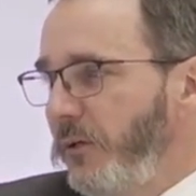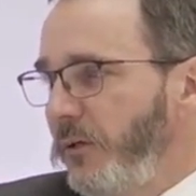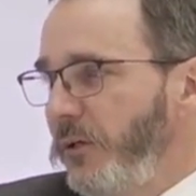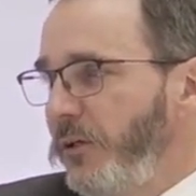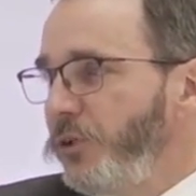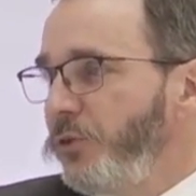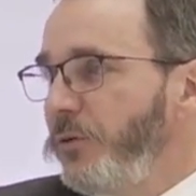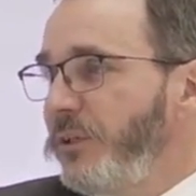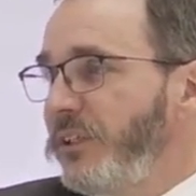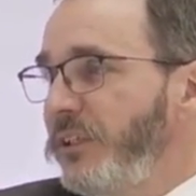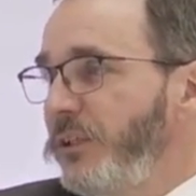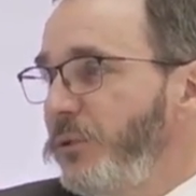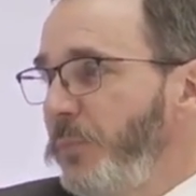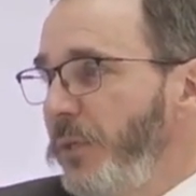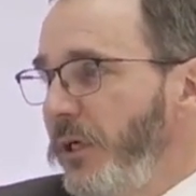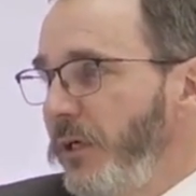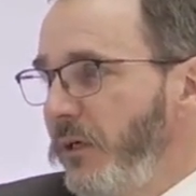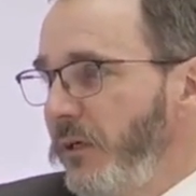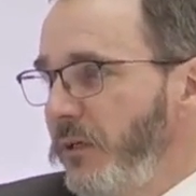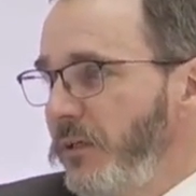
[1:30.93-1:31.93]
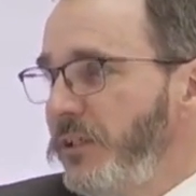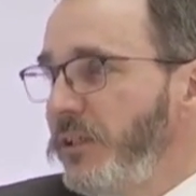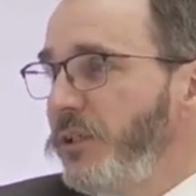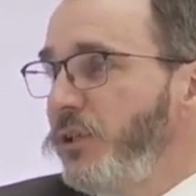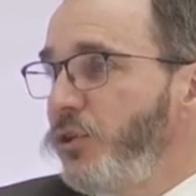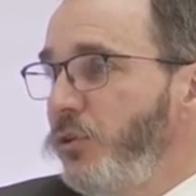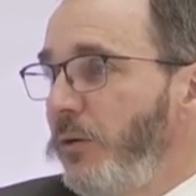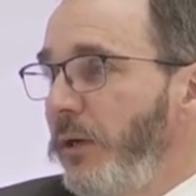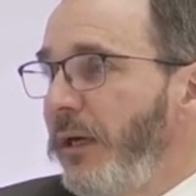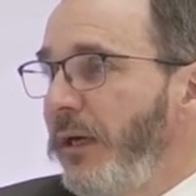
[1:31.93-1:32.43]
countries' experience in
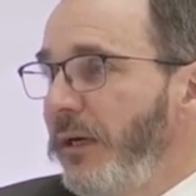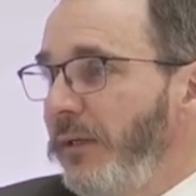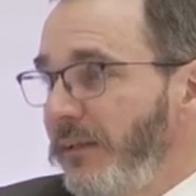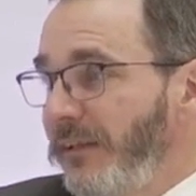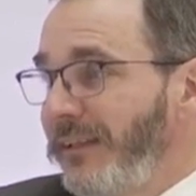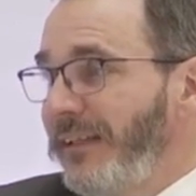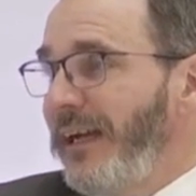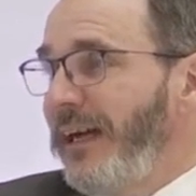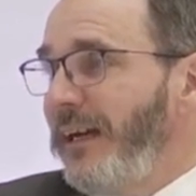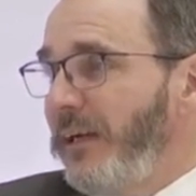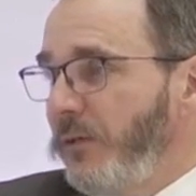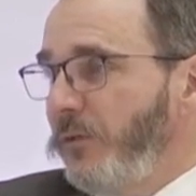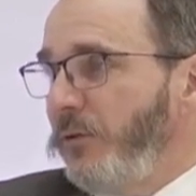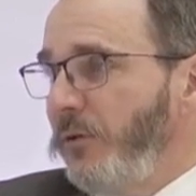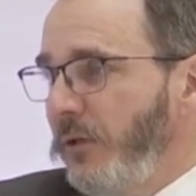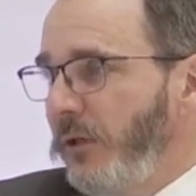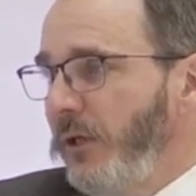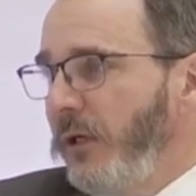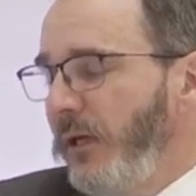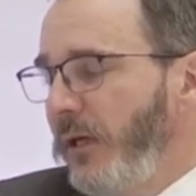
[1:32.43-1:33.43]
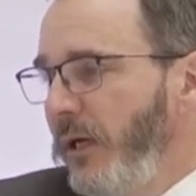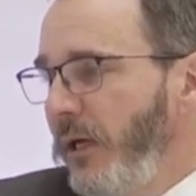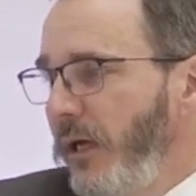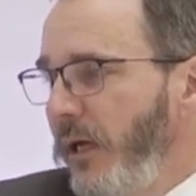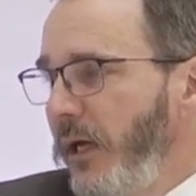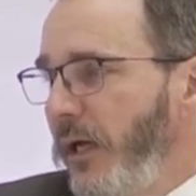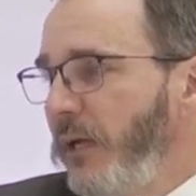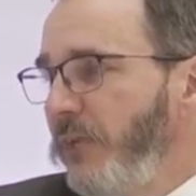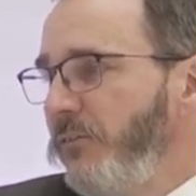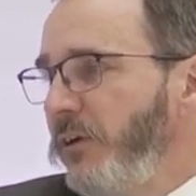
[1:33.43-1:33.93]
trying to tackle
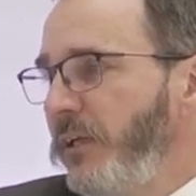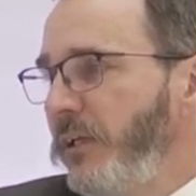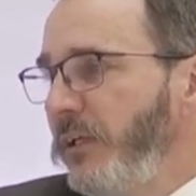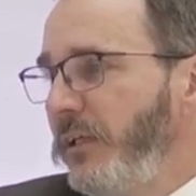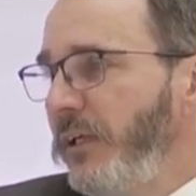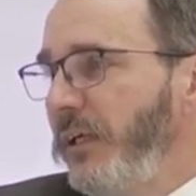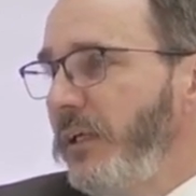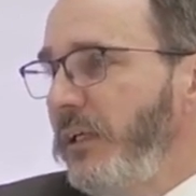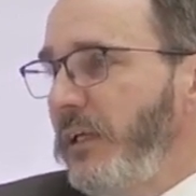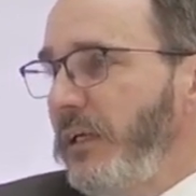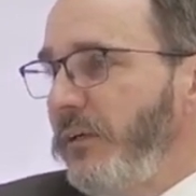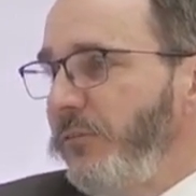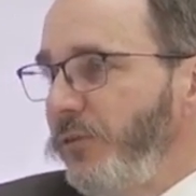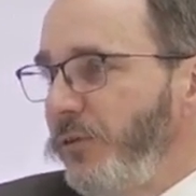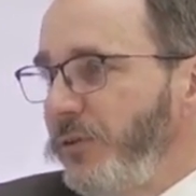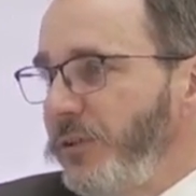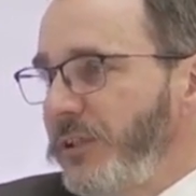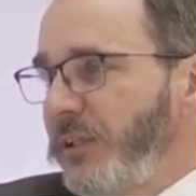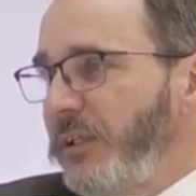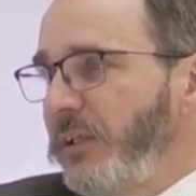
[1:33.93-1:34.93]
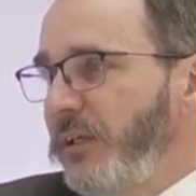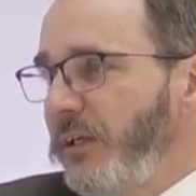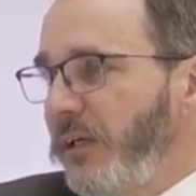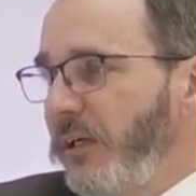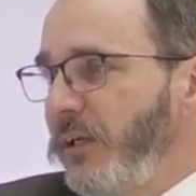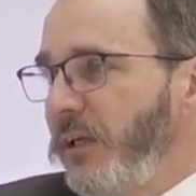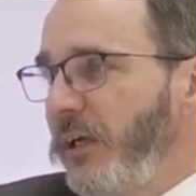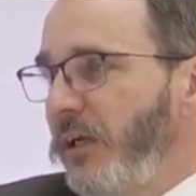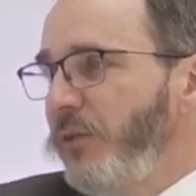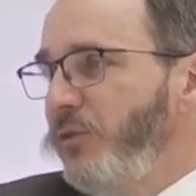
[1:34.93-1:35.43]
elevated debt levels
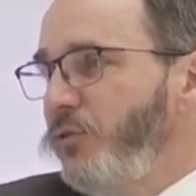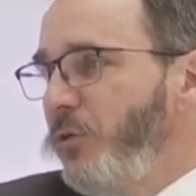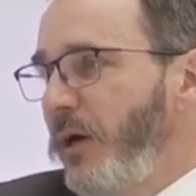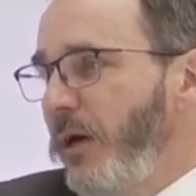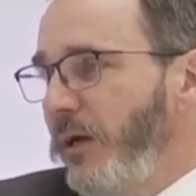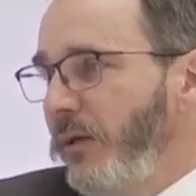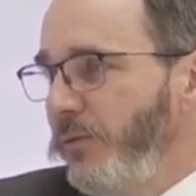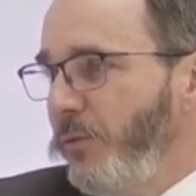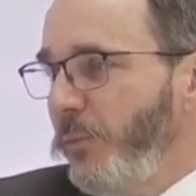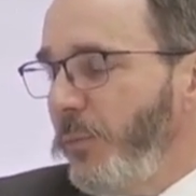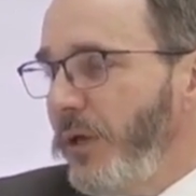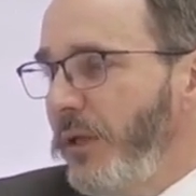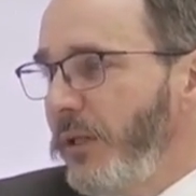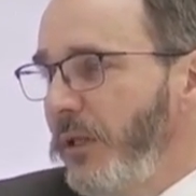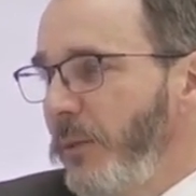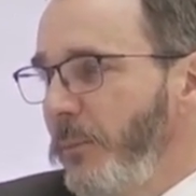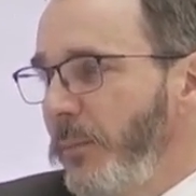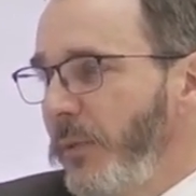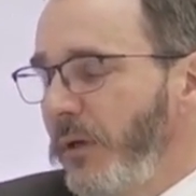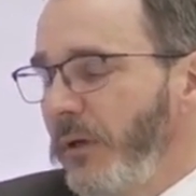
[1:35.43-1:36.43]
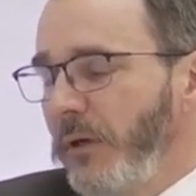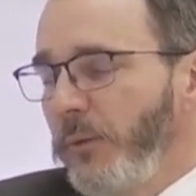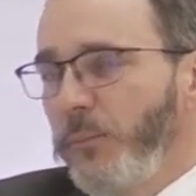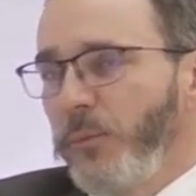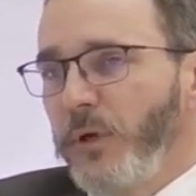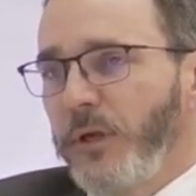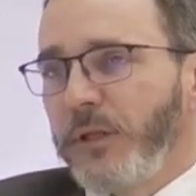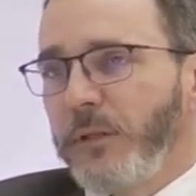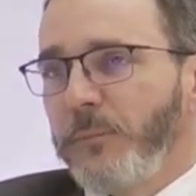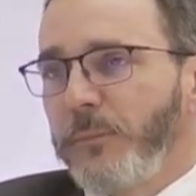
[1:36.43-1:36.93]
and try to bring
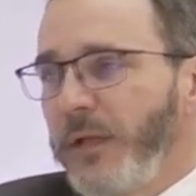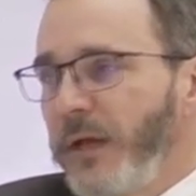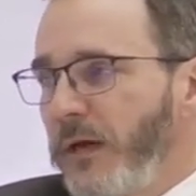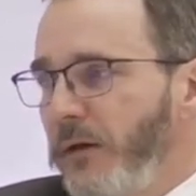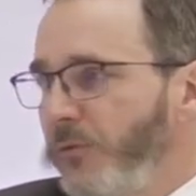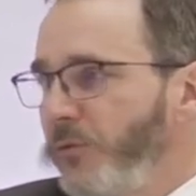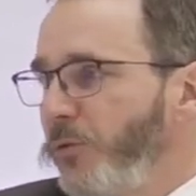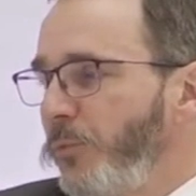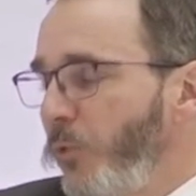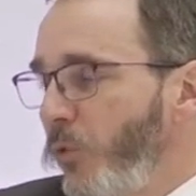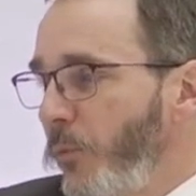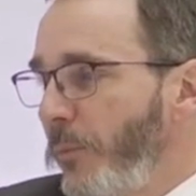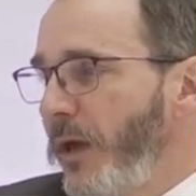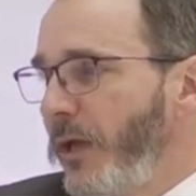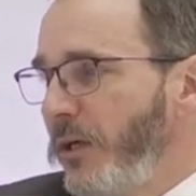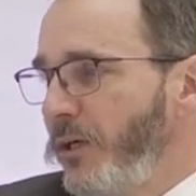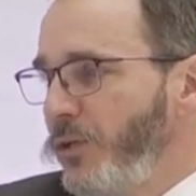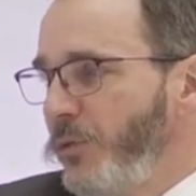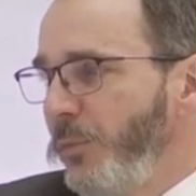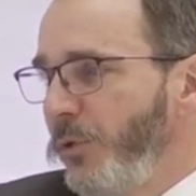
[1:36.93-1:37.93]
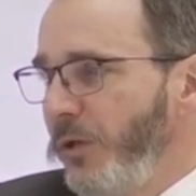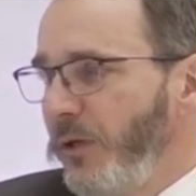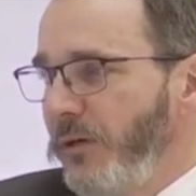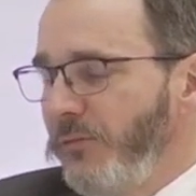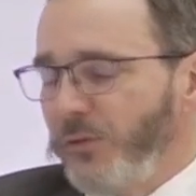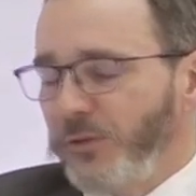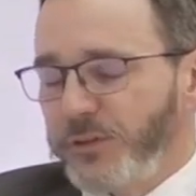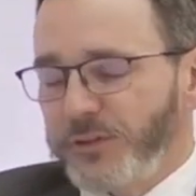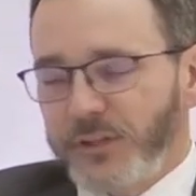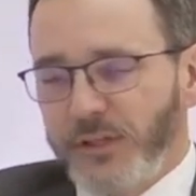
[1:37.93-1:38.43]
them down to more manageable
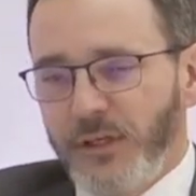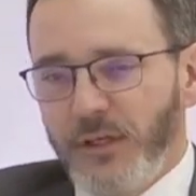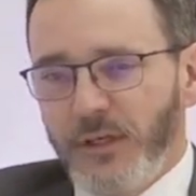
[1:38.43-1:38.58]
levels.